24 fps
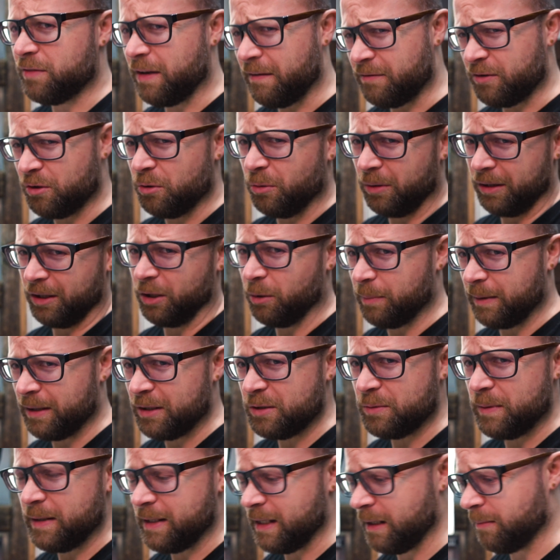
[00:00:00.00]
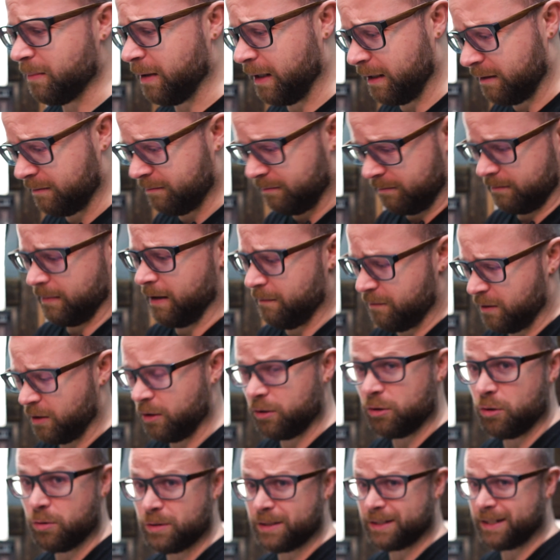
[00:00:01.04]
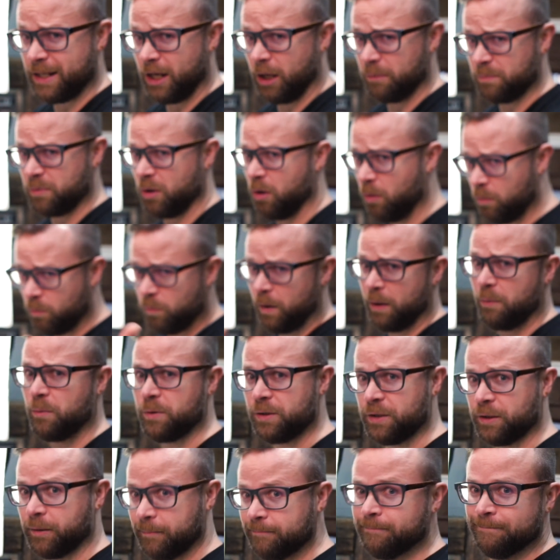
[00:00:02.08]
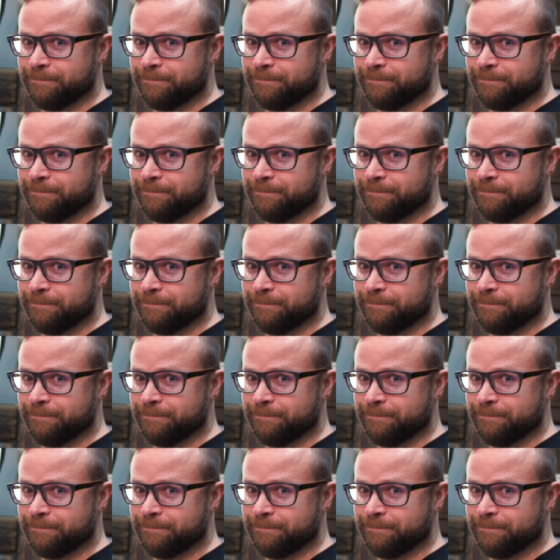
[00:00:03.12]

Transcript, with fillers: if you have to do a little bit of tweaking, but if you can use it to help you out, why wouldn't you?